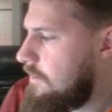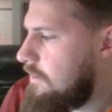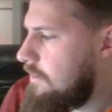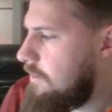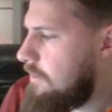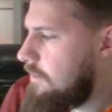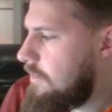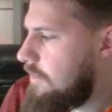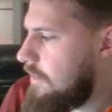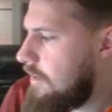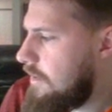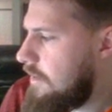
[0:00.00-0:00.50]

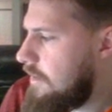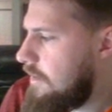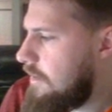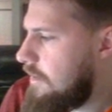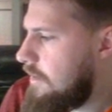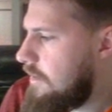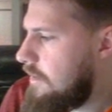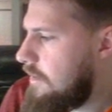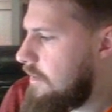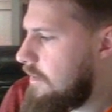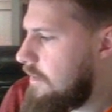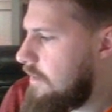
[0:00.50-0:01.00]
But
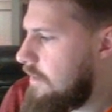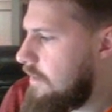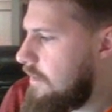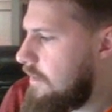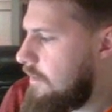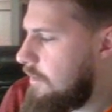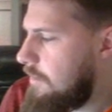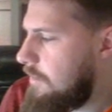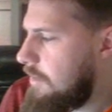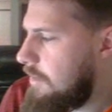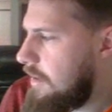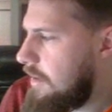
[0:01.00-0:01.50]
it
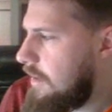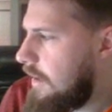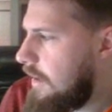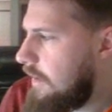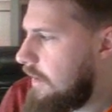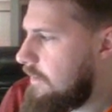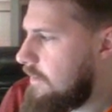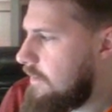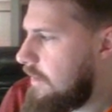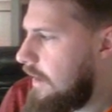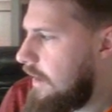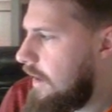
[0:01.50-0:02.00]
would be
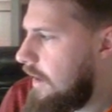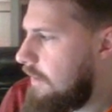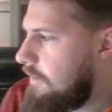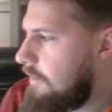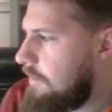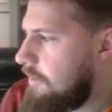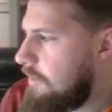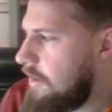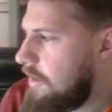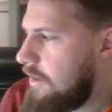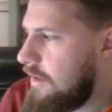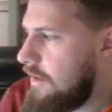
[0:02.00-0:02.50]
nice to have
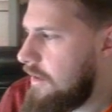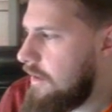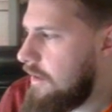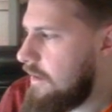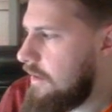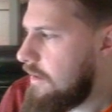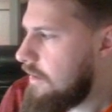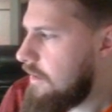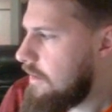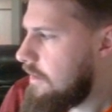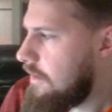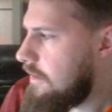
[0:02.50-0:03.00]

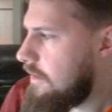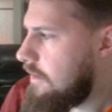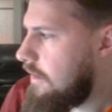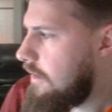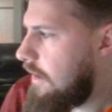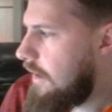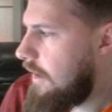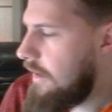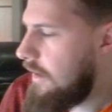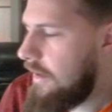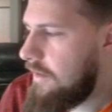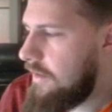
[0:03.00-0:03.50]
everything.
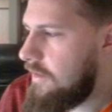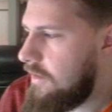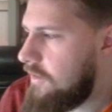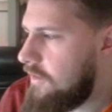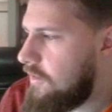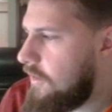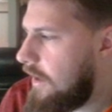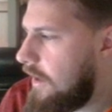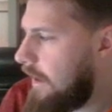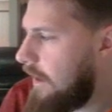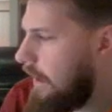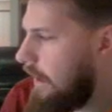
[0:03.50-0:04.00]
I like to
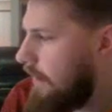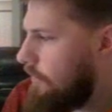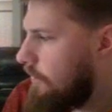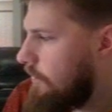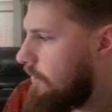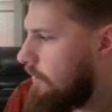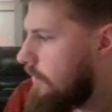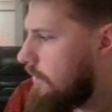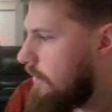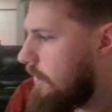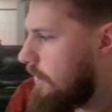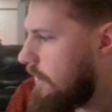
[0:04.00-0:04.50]
try to have
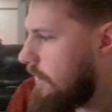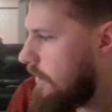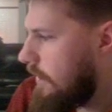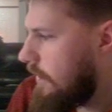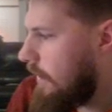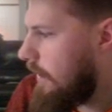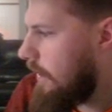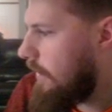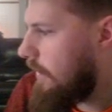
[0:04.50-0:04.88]
everything out